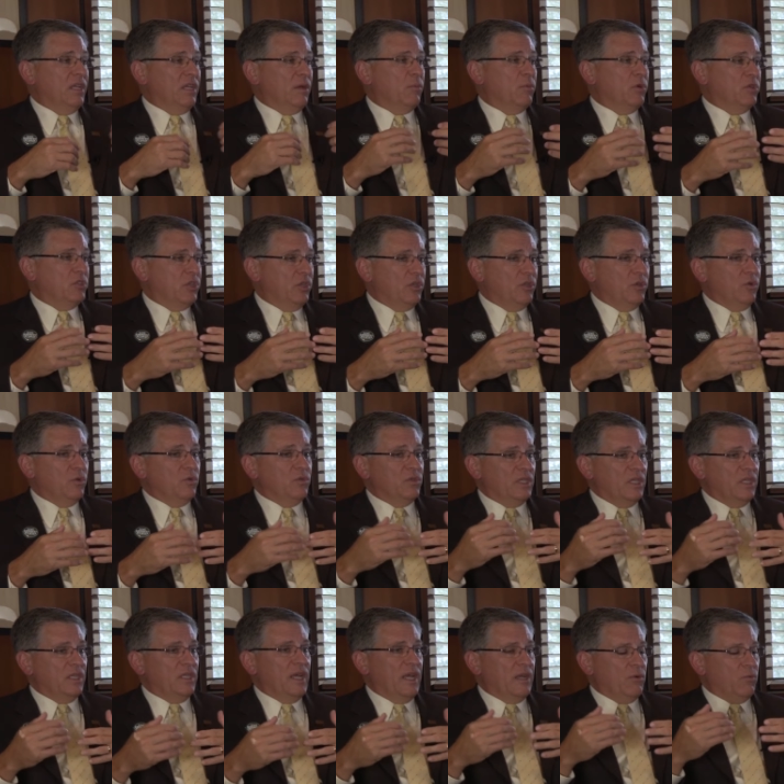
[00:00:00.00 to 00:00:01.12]
and number two,
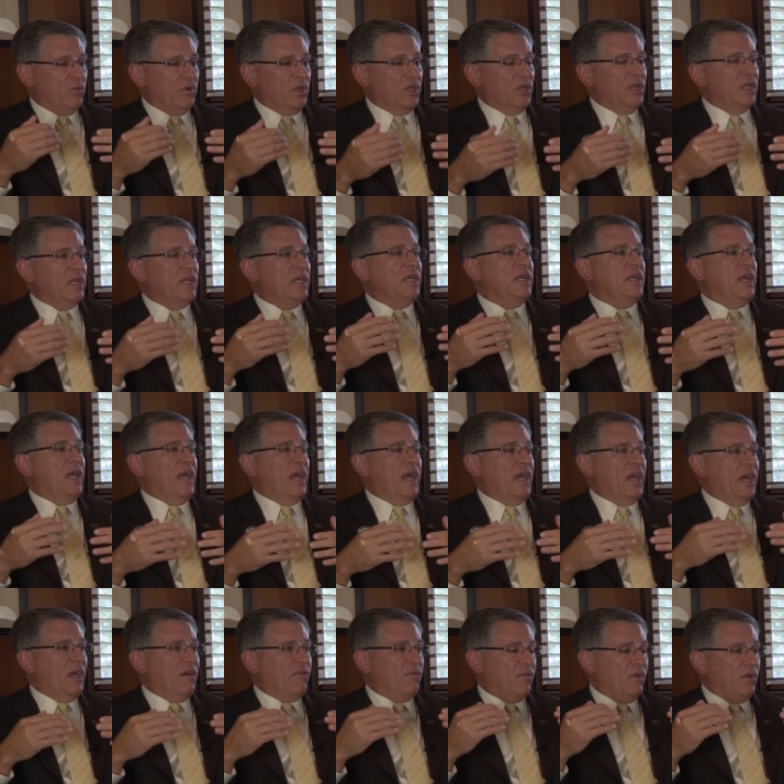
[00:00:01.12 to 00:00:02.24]
did they really
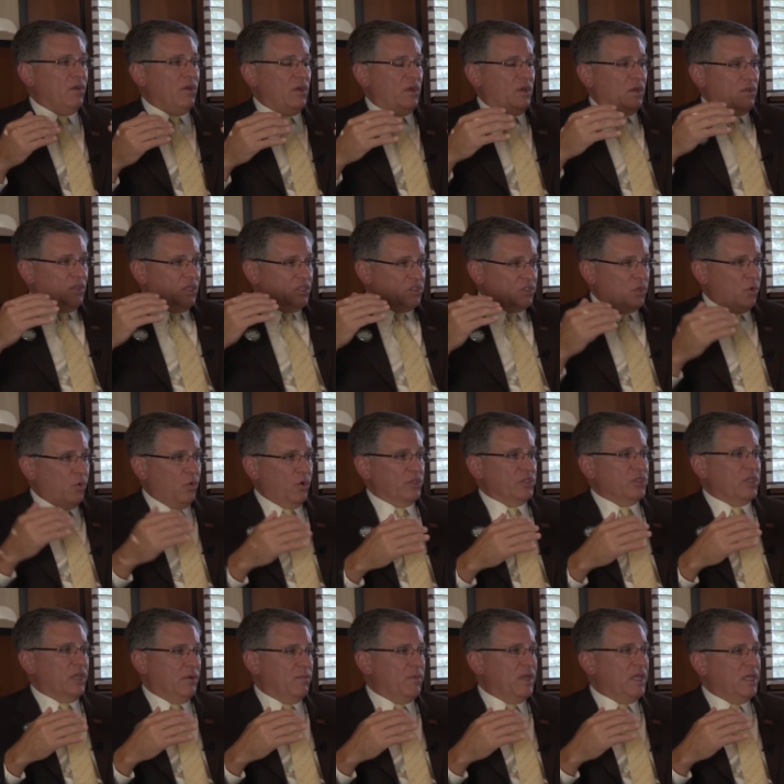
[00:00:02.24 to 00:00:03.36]
have the
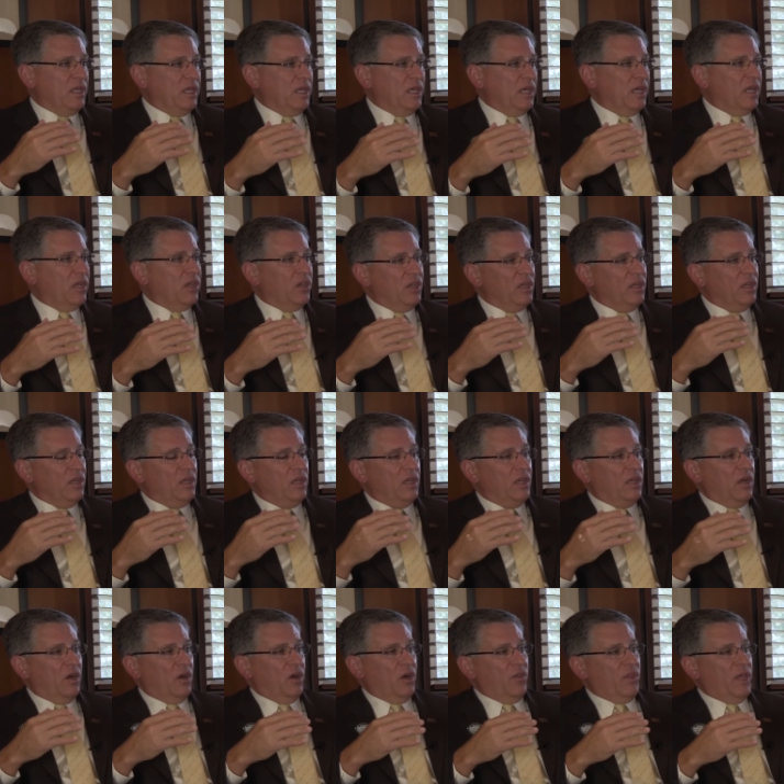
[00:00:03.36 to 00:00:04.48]
scores coming in
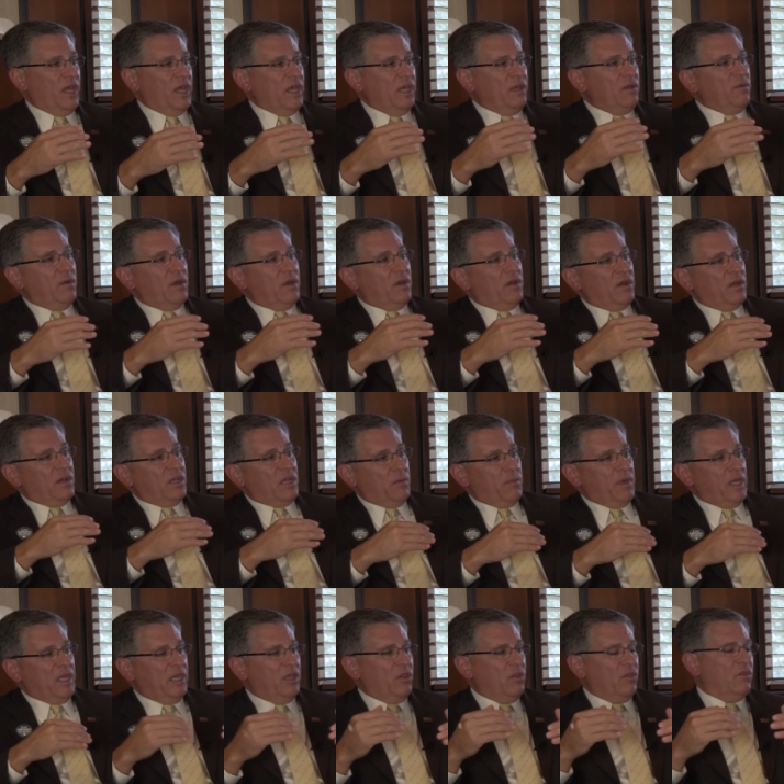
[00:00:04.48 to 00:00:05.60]
are they
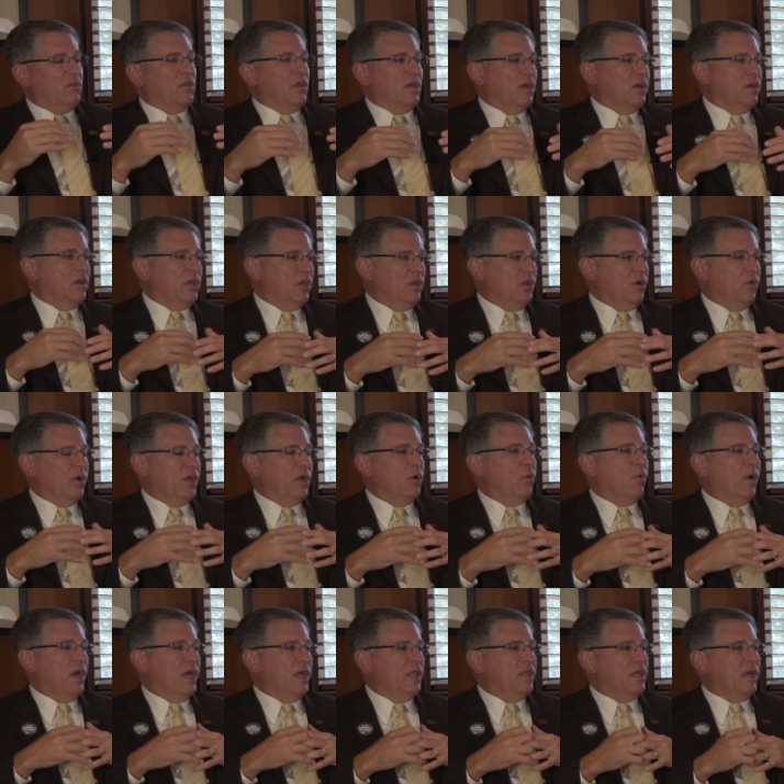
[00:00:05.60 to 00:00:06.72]
coming in, uh, you know, in a
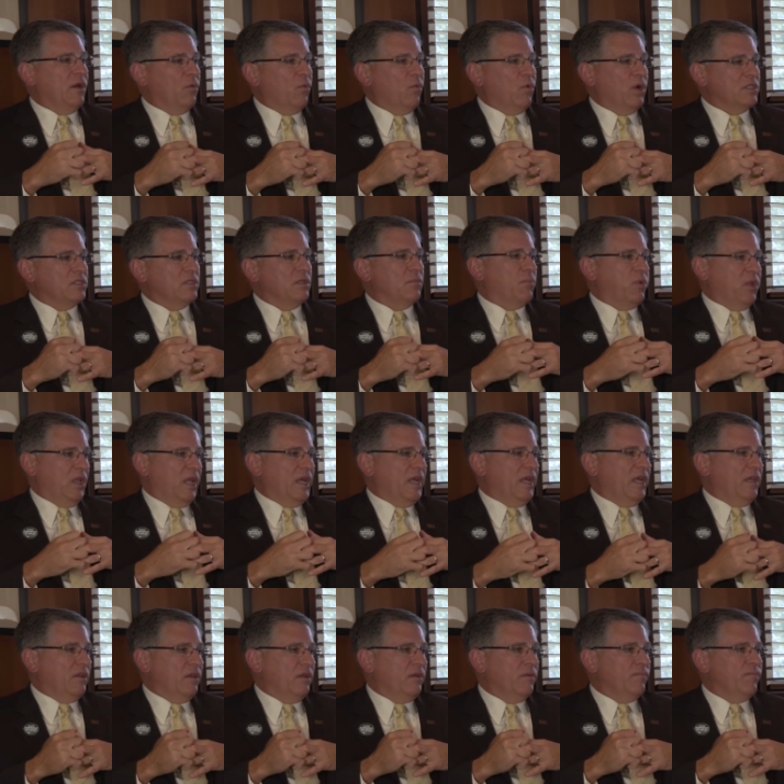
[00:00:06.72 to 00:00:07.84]
way that wasn't
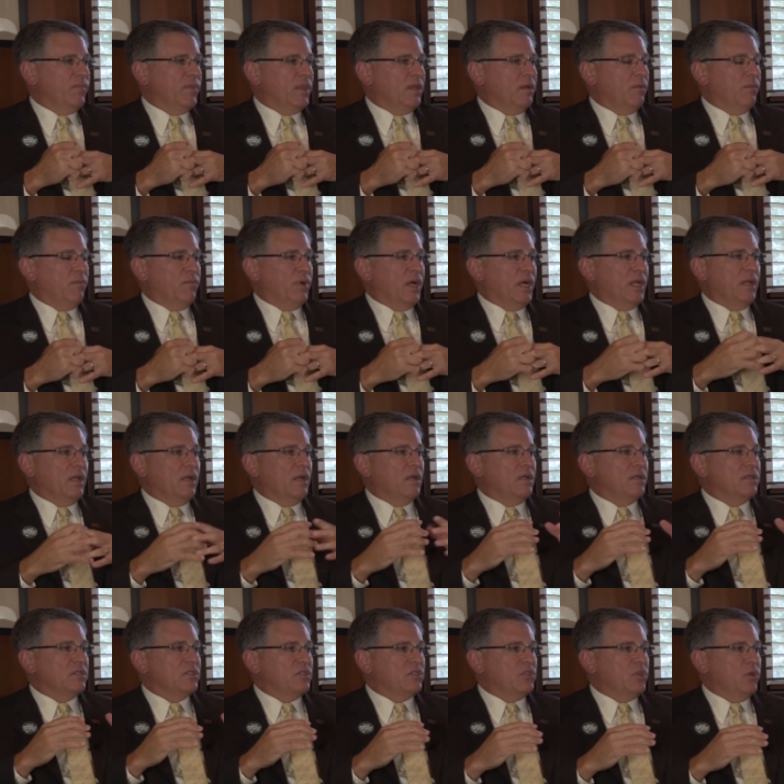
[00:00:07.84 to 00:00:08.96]
planned? But
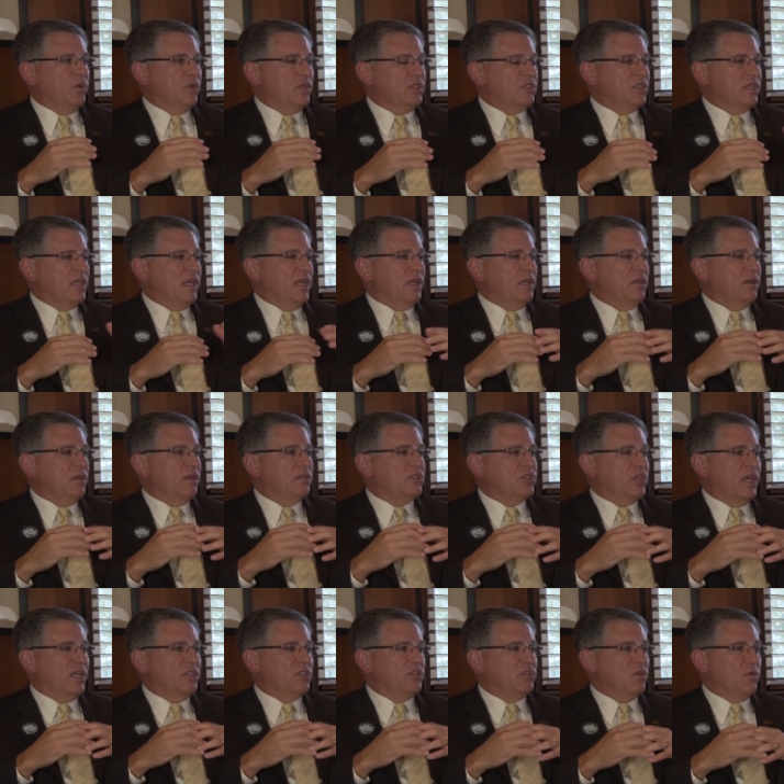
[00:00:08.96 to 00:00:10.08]
students can
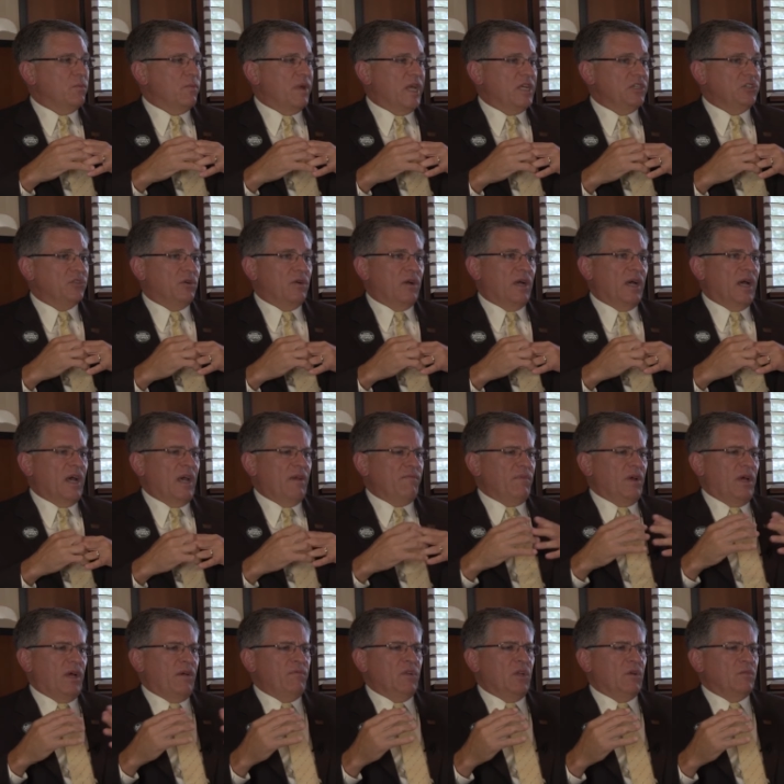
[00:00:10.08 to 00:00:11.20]
change their major. I,
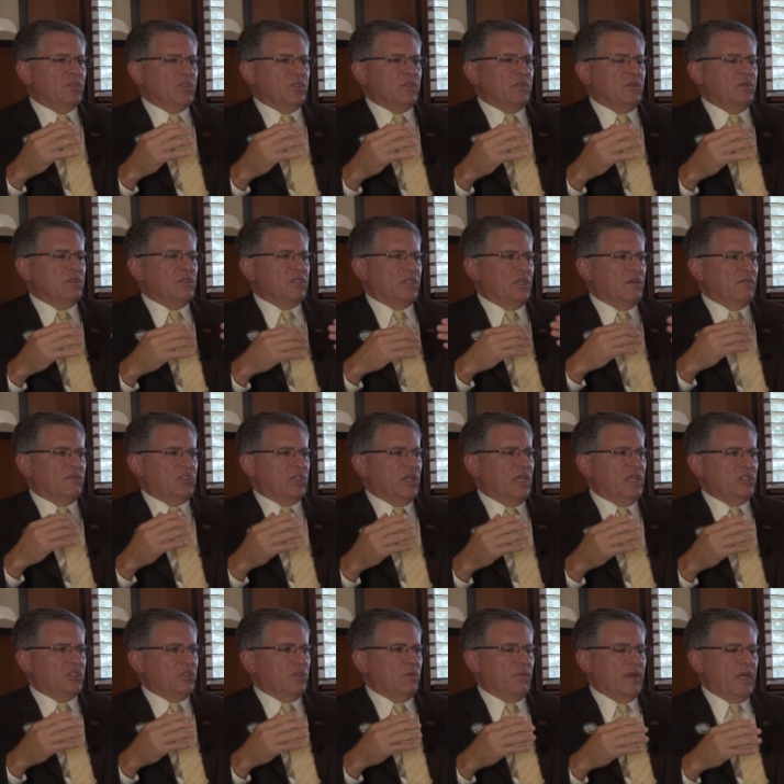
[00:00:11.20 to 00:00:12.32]
I've known students that have
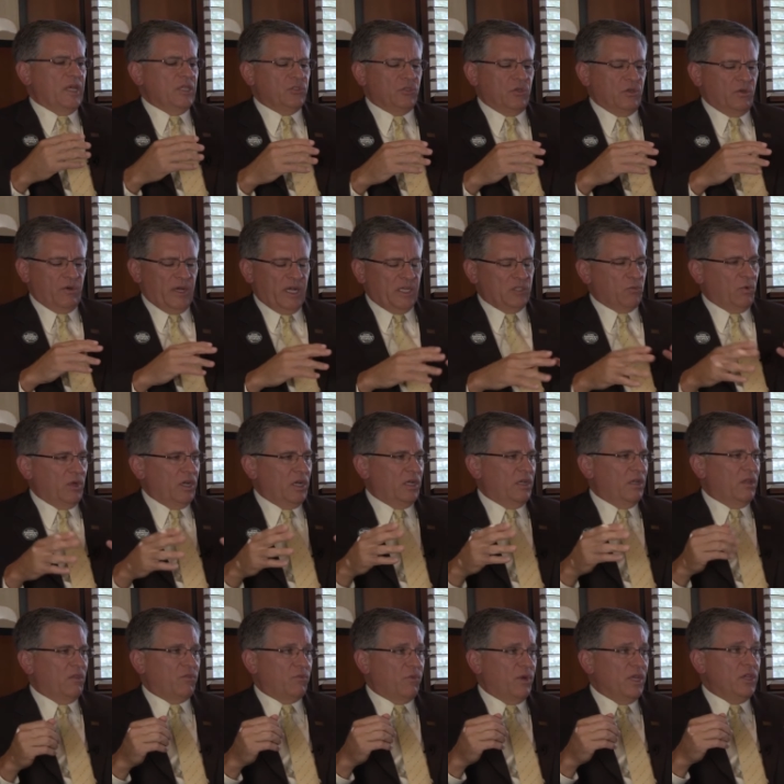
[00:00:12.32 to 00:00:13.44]
changed their major, graduated
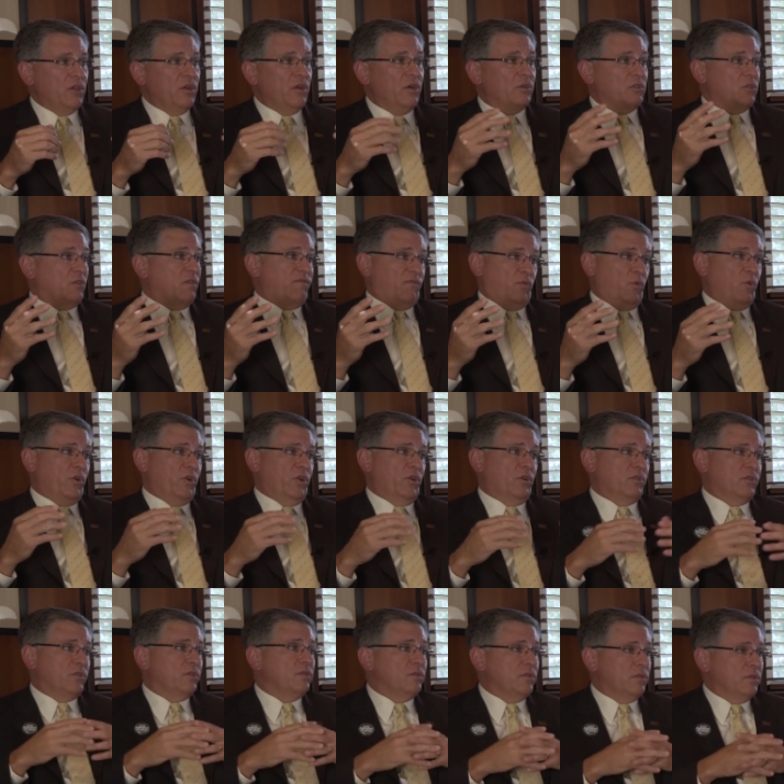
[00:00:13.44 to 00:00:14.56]
in three years or four
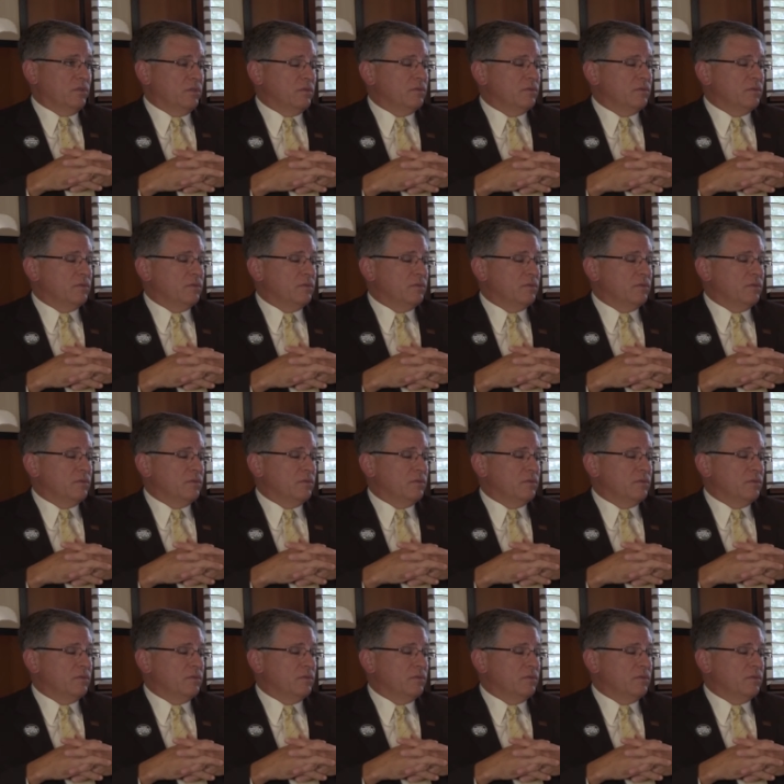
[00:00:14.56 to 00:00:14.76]
years.